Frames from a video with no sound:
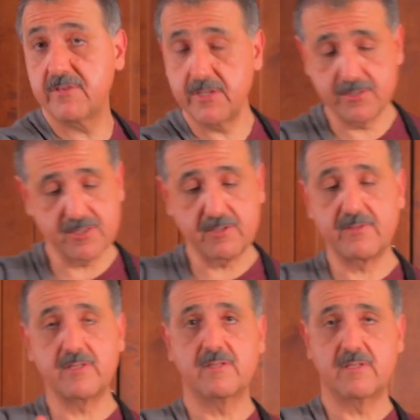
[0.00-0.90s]
videos
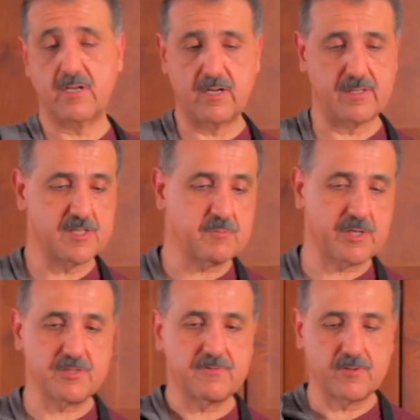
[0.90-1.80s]
even on this
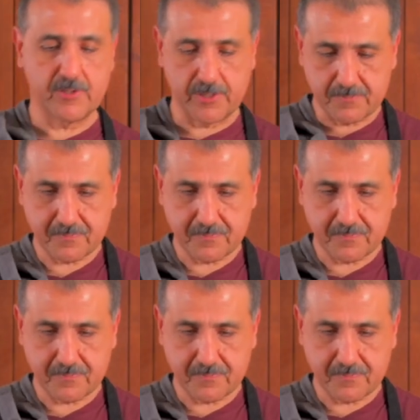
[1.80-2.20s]
page for you.